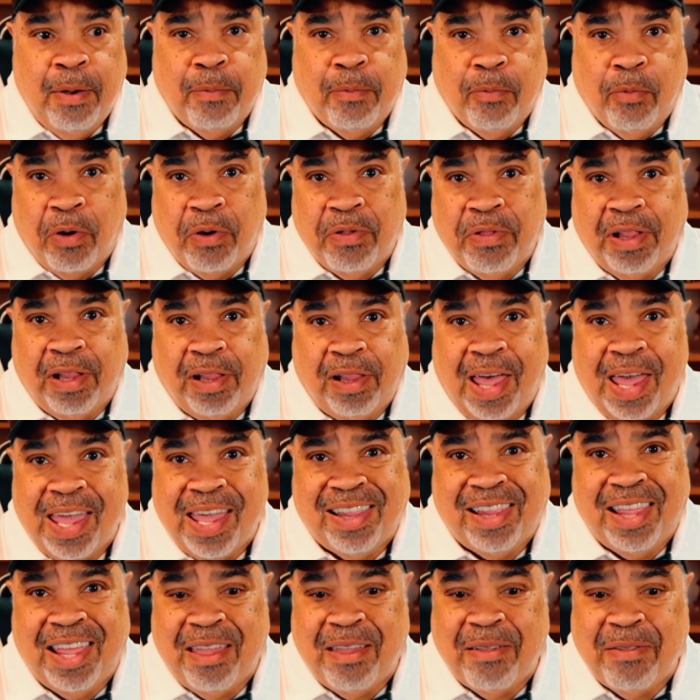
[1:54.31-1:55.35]
More than
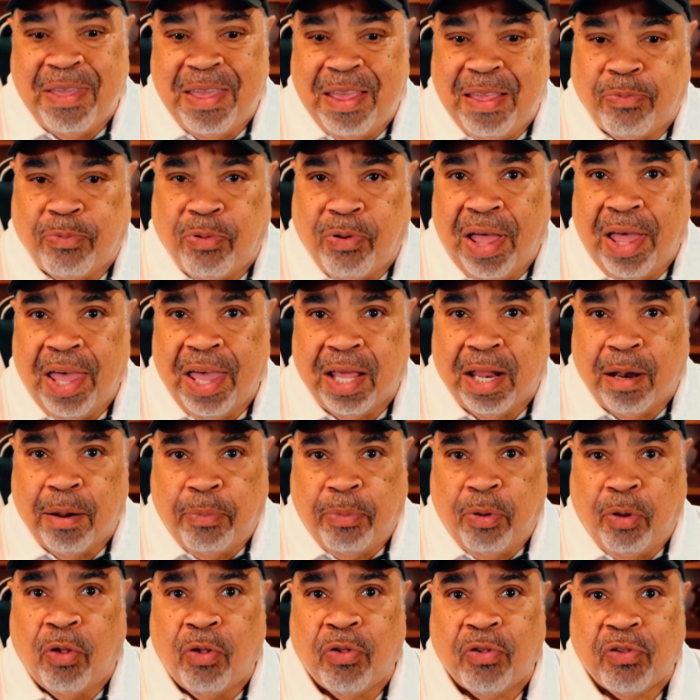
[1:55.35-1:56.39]
likely, he's probably going to
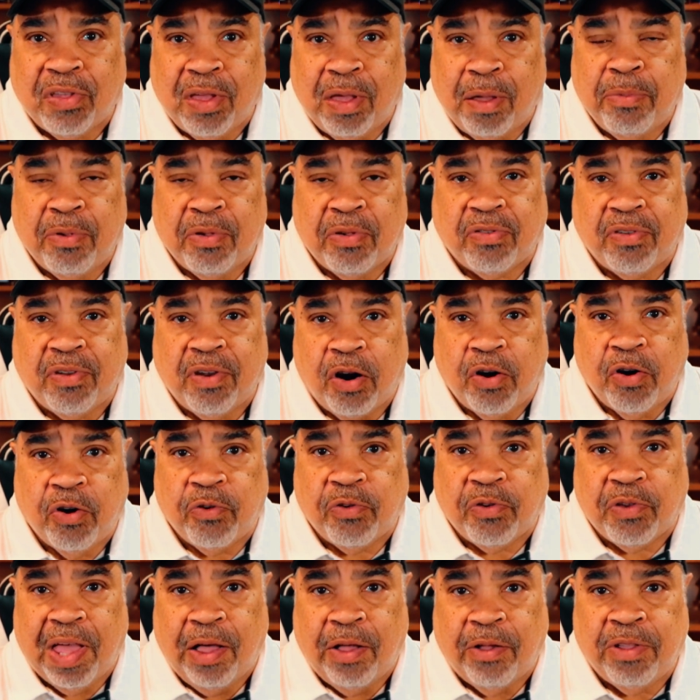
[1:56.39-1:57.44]
pull some of the
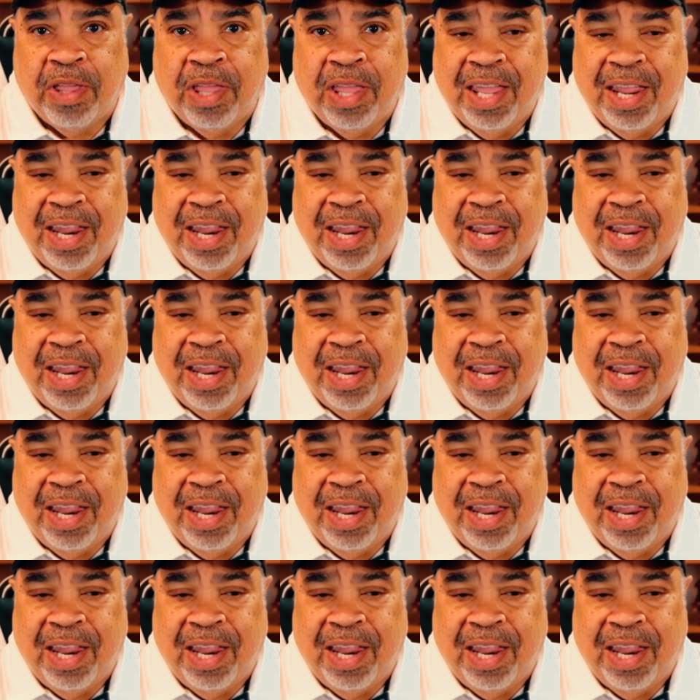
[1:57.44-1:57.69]
starters out,